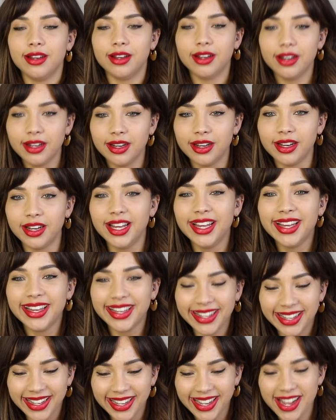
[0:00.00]

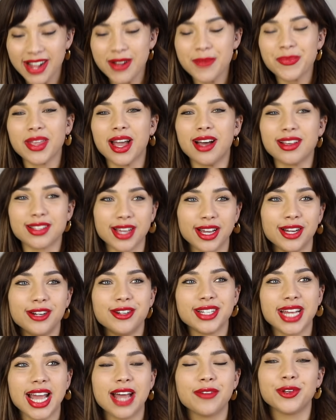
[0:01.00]
oh. I was like, I
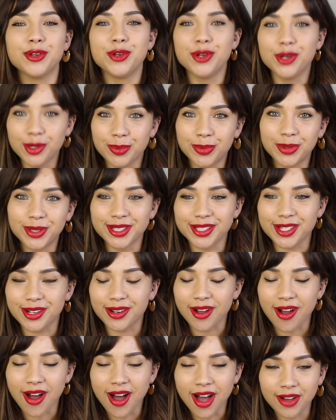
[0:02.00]
already have a newborn to
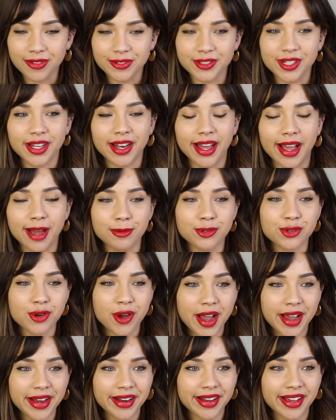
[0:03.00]
look after, like I'm
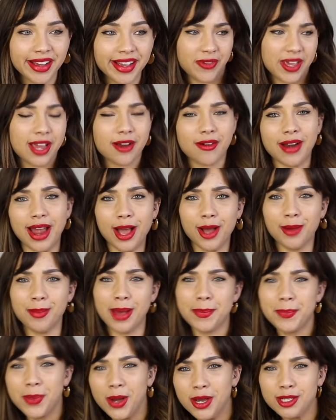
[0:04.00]
trying to figure out
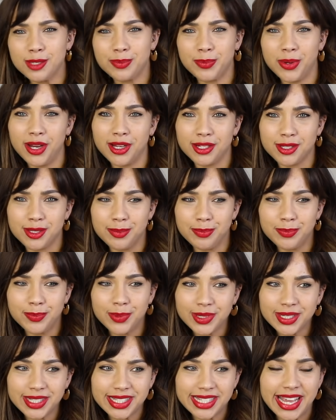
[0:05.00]
my postpartum
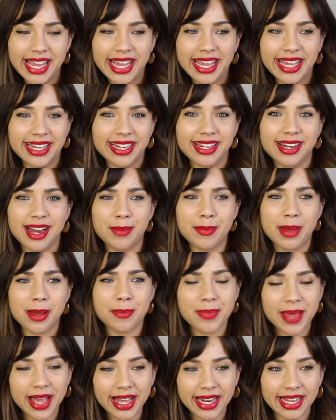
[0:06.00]
body and like my
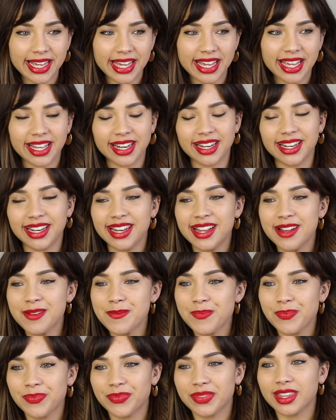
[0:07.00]
belly, and
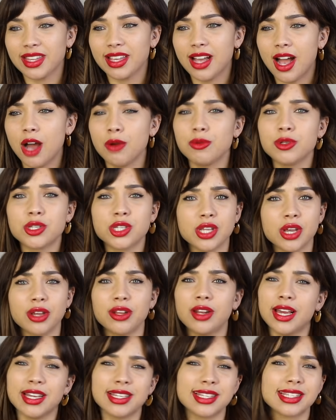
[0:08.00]
I was so
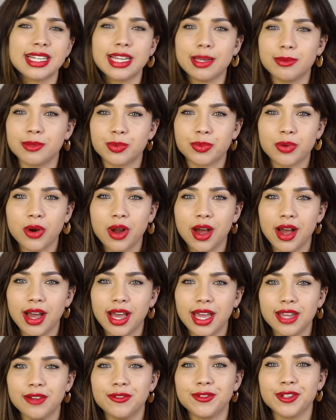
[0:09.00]
like sleep
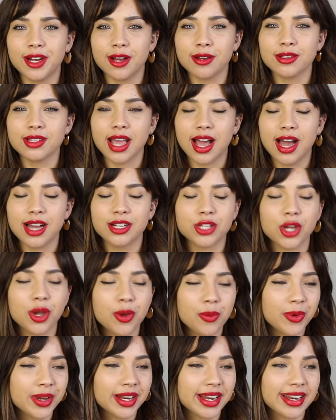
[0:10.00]
deprived, and I was like, I
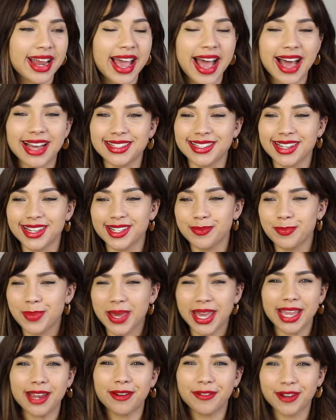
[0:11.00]
don't want an added
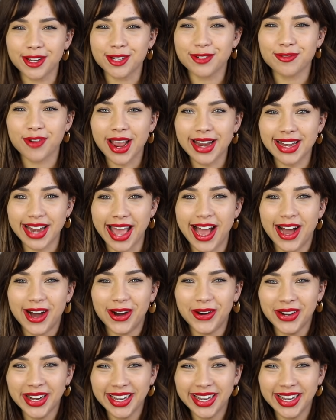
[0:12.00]
period right now.